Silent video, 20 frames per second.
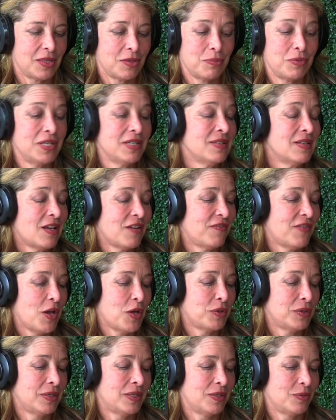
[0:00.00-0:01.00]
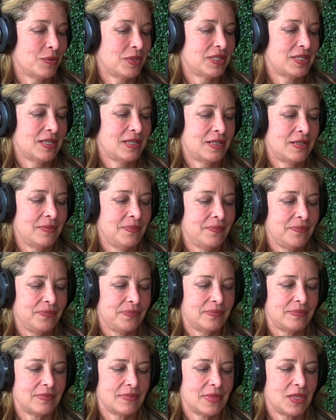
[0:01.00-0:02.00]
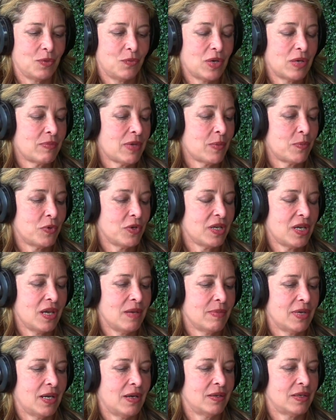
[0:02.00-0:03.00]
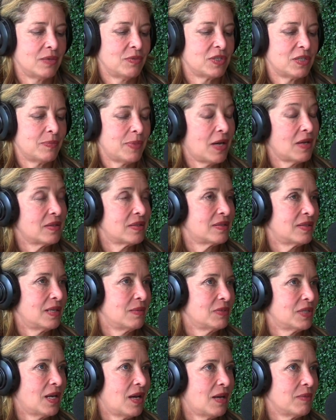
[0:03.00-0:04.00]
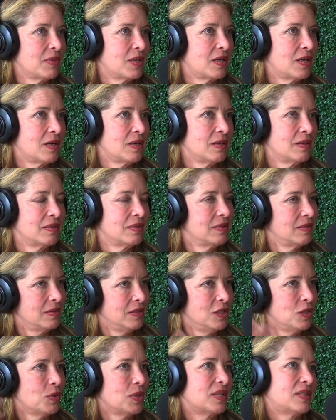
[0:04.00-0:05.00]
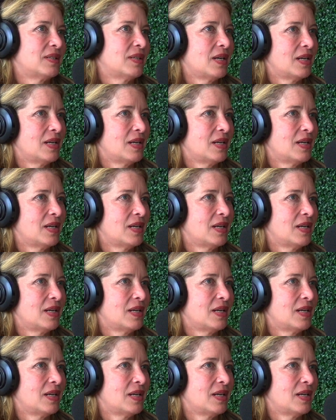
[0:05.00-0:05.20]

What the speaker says: the reason I founded it was that when my book came out, it was about the same time that our U.S.